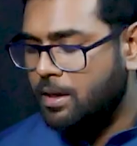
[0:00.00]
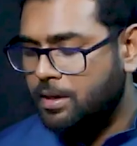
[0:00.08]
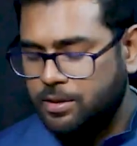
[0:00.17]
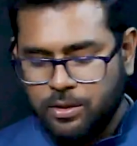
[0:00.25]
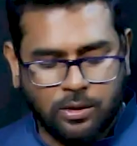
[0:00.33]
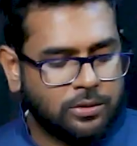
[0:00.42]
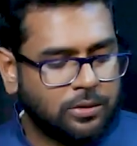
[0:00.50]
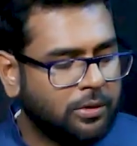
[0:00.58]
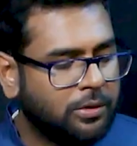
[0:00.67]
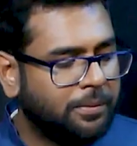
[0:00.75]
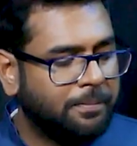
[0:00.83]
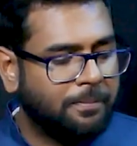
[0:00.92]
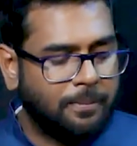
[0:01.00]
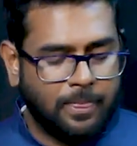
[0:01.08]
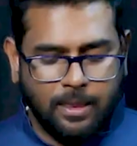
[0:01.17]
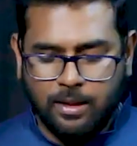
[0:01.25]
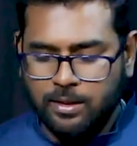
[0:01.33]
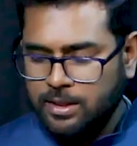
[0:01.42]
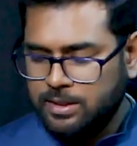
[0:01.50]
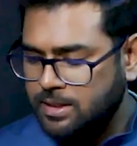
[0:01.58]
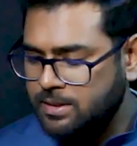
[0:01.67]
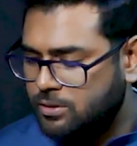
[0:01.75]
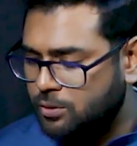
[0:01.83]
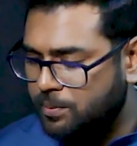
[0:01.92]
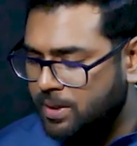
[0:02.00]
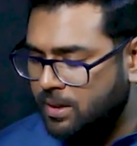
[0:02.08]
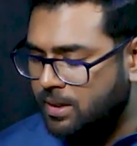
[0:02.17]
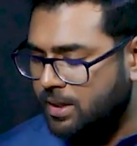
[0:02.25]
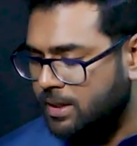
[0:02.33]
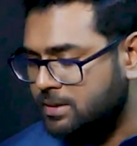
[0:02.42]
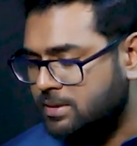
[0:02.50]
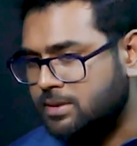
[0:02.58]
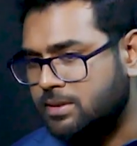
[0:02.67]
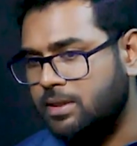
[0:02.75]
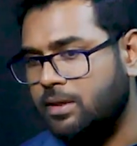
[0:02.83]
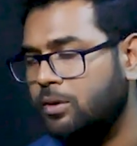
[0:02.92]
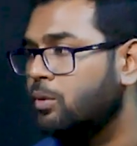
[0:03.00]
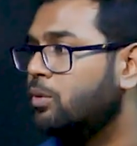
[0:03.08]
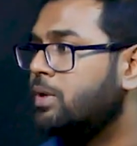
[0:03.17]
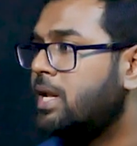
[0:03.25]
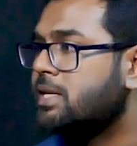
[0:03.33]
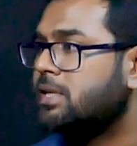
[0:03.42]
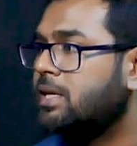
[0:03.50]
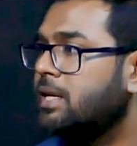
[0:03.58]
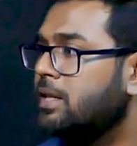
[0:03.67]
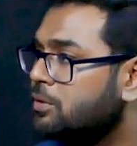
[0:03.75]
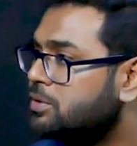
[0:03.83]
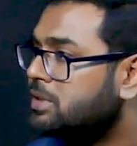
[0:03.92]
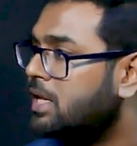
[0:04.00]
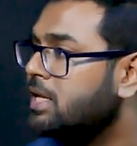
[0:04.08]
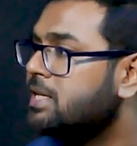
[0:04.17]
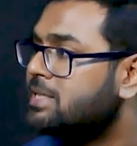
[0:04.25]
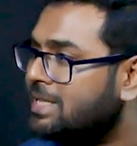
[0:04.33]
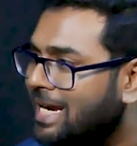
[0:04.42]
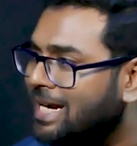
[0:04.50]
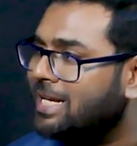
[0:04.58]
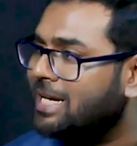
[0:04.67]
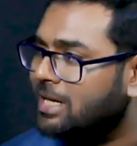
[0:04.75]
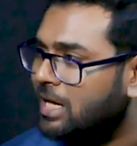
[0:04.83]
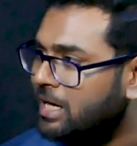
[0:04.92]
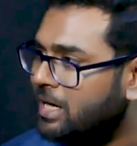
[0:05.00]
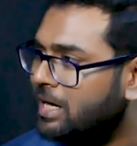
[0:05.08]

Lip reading: Sure. So this instrument is known as a Hindustani slide guitar.